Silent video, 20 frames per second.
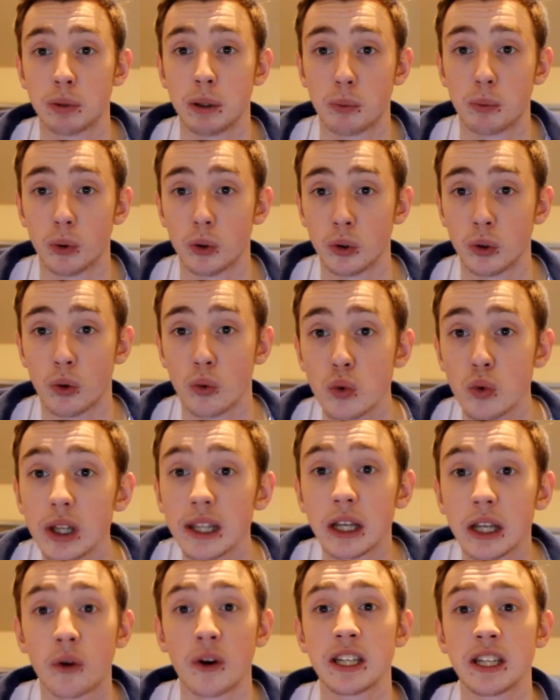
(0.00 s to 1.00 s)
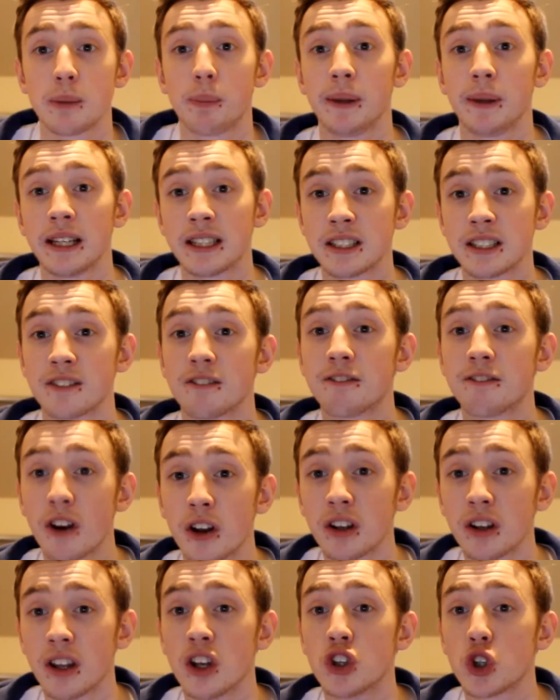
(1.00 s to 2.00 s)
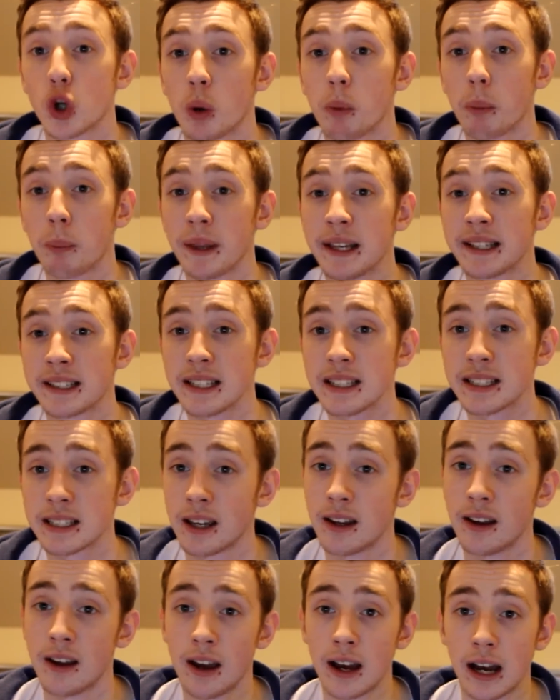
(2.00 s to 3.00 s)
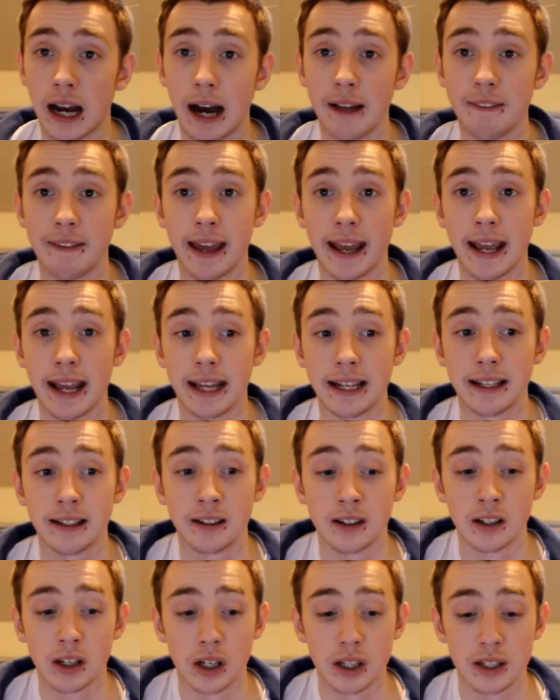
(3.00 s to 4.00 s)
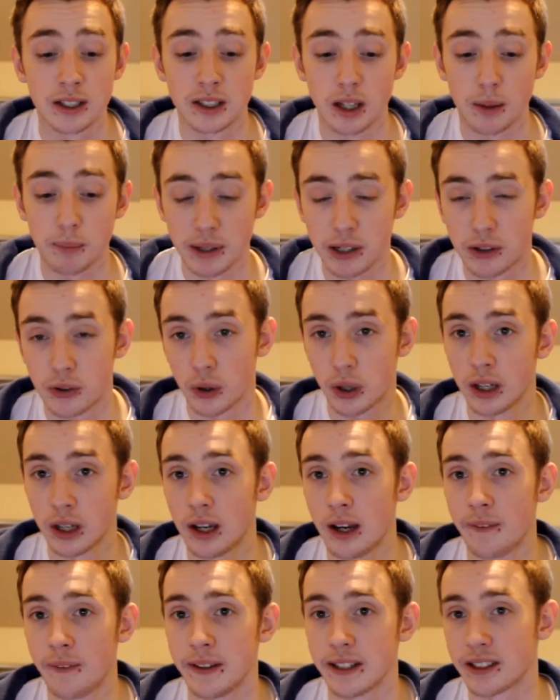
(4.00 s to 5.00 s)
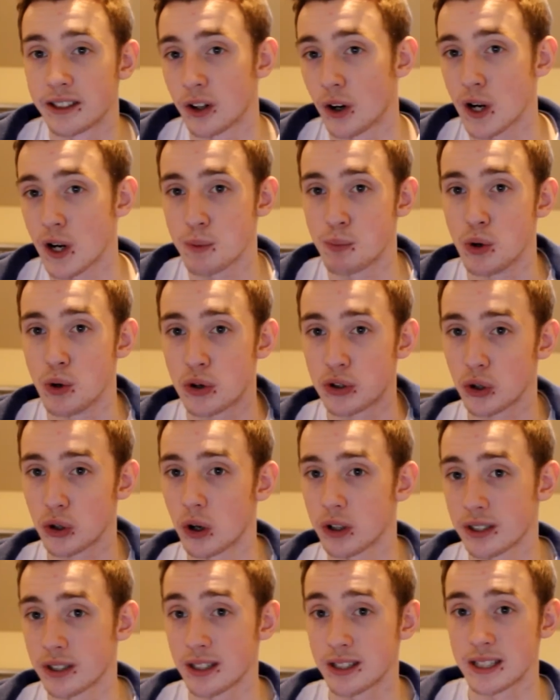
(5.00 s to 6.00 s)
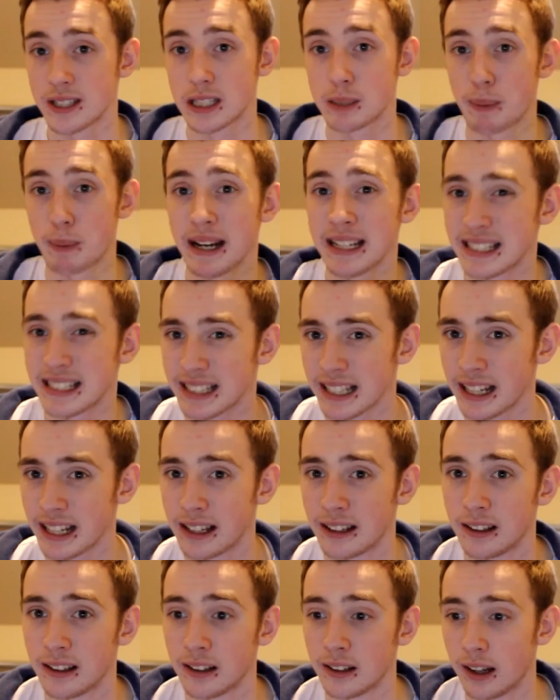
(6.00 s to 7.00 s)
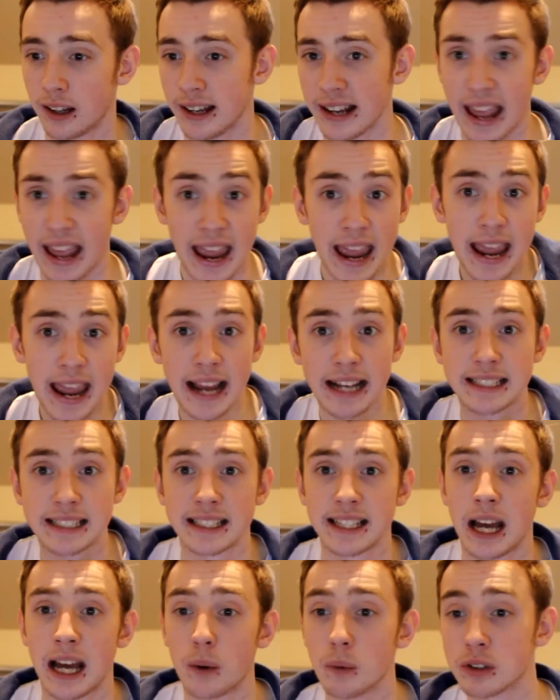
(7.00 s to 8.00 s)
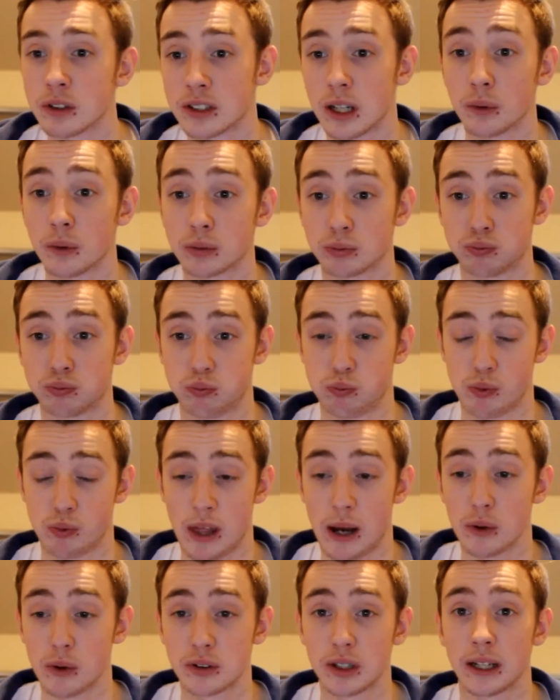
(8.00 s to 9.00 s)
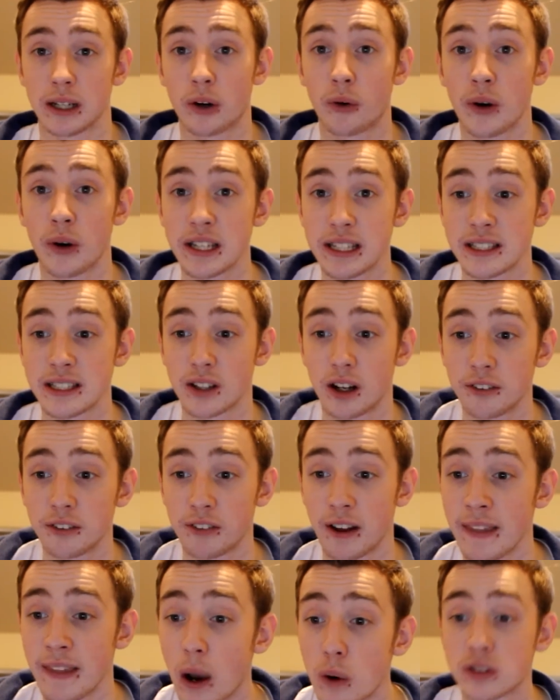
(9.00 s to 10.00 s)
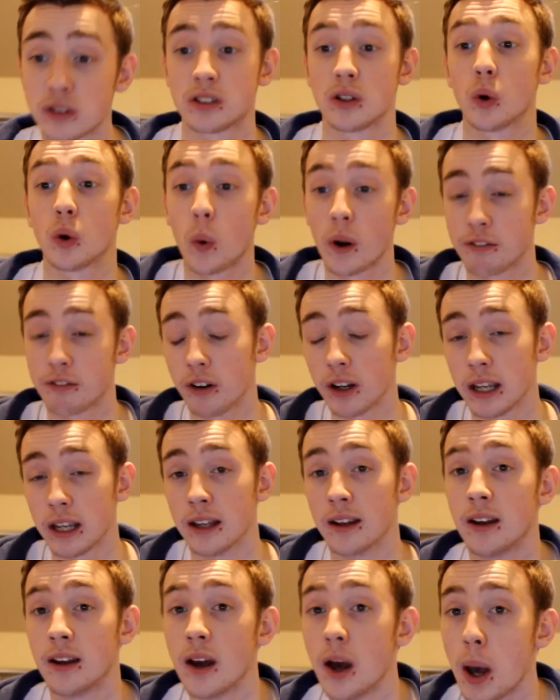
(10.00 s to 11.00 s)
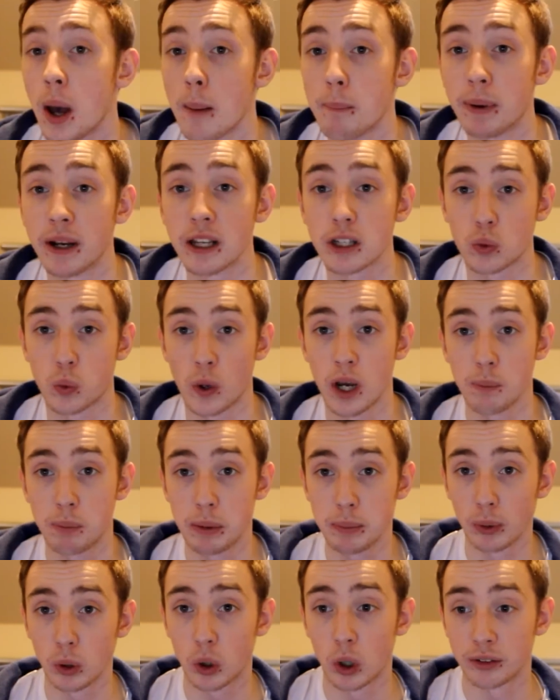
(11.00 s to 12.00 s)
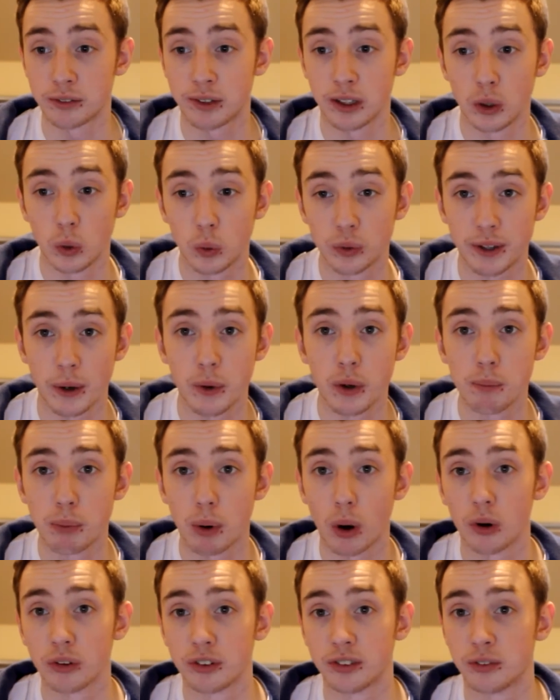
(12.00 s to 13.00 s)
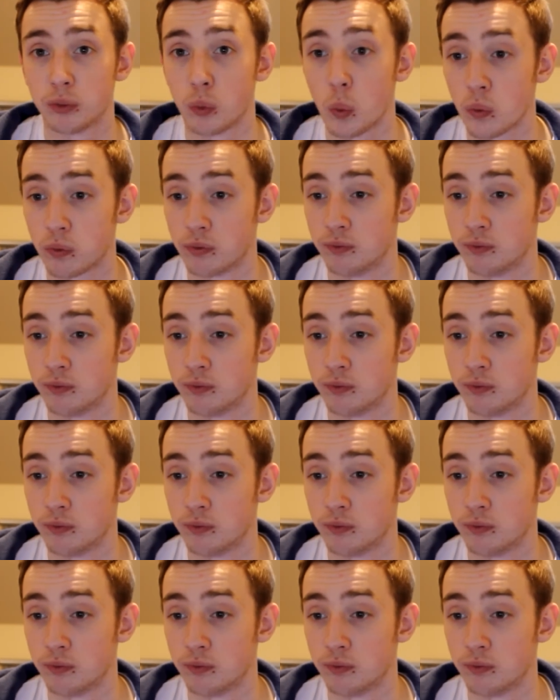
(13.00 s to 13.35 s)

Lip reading: People were doing it really crazy places and fun, enjoyable places. And then somebody took it and they started to put sauces and spices in it and eggs, and that was like crazy stuff, and that was still quite funny. But it's when people got to, you know, downing bottles of